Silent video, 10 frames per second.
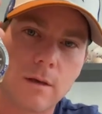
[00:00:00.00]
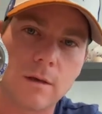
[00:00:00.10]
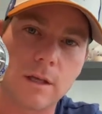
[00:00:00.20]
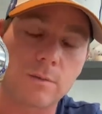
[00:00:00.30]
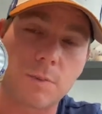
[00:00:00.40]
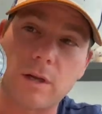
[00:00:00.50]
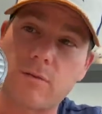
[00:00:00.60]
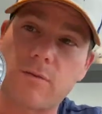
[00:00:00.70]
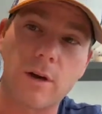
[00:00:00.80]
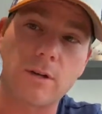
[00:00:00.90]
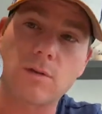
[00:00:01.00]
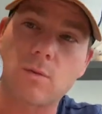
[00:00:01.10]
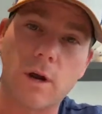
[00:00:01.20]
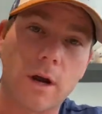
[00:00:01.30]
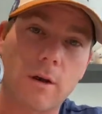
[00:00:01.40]
it's been fun to
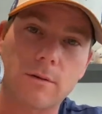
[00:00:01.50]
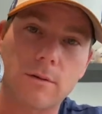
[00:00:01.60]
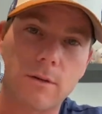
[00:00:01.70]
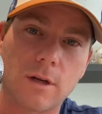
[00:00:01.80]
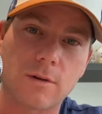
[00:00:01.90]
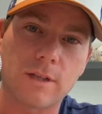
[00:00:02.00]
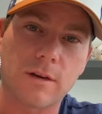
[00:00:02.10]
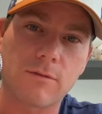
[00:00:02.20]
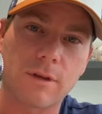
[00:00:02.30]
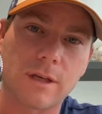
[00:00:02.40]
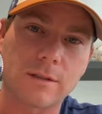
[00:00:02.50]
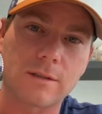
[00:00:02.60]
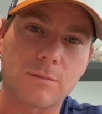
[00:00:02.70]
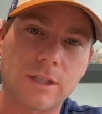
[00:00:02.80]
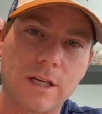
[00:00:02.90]
wear. It definitely gets
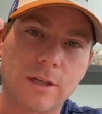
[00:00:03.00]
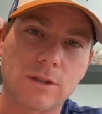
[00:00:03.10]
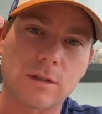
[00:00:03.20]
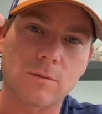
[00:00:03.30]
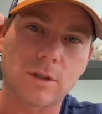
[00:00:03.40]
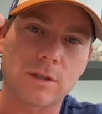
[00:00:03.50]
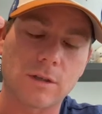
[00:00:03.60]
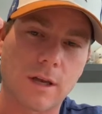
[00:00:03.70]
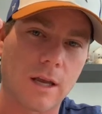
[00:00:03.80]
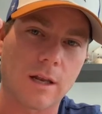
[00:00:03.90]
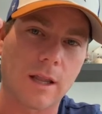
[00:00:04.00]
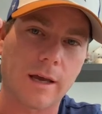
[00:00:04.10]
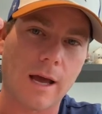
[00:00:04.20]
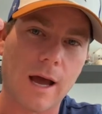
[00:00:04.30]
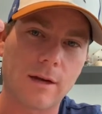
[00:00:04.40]
some attention, which again,
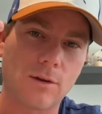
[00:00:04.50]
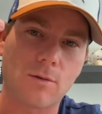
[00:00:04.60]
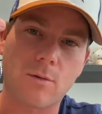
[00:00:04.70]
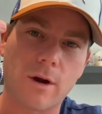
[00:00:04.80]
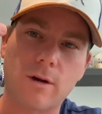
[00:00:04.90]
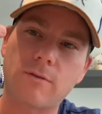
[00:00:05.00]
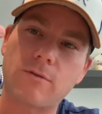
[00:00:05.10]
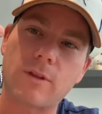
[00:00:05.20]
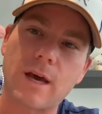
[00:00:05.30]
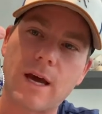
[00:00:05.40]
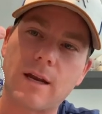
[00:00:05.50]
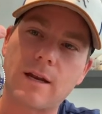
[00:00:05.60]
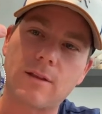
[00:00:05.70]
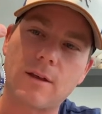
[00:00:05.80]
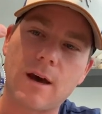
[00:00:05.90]
like I don't wear it for
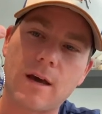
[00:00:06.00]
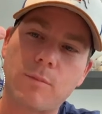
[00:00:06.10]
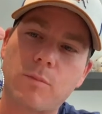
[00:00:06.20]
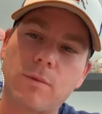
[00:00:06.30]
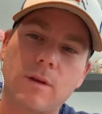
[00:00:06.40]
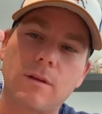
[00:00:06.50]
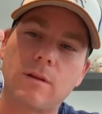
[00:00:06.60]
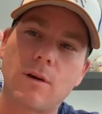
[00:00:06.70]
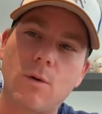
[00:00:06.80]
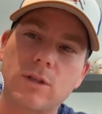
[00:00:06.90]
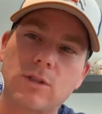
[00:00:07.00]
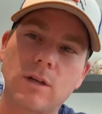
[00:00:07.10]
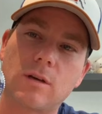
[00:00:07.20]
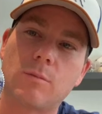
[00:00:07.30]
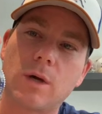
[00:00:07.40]
that, the hype and the
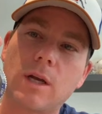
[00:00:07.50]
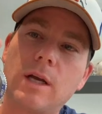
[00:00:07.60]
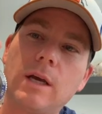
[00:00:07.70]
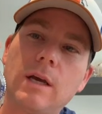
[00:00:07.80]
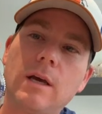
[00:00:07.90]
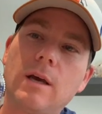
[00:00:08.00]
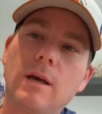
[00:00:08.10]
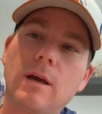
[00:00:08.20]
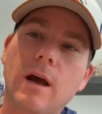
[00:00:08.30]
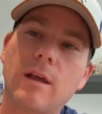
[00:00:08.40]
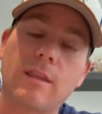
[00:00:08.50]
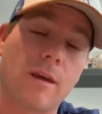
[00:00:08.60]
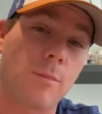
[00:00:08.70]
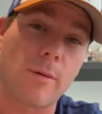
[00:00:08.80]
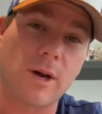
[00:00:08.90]
questioning, but I
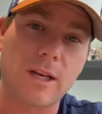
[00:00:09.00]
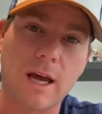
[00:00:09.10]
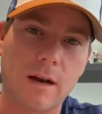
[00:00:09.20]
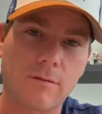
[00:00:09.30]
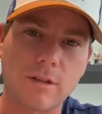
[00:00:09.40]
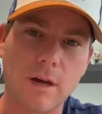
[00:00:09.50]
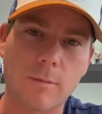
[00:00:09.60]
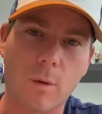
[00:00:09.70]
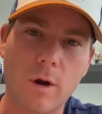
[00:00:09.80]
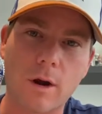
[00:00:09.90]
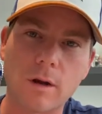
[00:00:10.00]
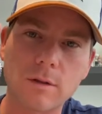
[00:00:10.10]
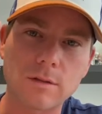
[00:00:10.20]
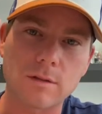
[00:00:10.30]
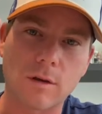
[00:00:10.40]
think about my dad every time I wear it.
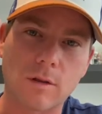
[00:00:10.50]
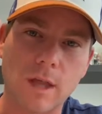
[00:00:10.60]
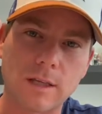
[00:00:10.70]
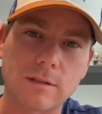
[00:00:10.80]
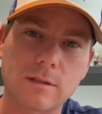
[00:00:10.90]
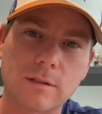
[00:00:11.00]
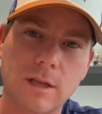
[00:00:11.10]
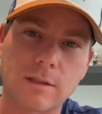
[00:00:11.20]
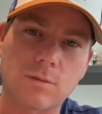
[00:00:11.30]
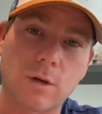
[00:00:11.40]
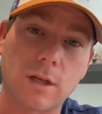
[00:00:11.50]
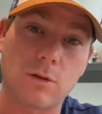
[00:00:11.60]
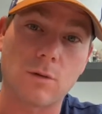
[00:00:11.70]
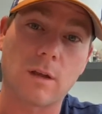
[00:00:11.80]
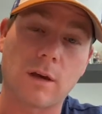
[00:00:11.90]
So that's what I
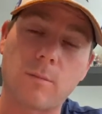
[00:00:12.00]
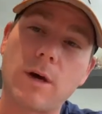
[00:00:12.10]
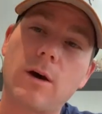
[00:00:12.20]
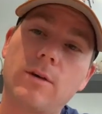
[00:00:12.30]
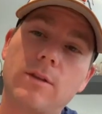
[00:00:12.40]
do think about,